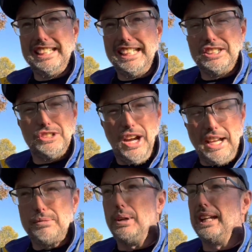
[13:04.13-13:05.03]
this
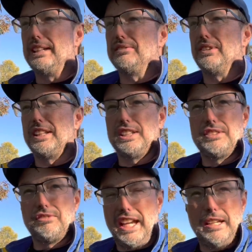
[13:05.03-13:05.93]
driveway for this
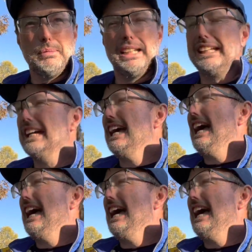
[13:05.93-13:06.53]
family.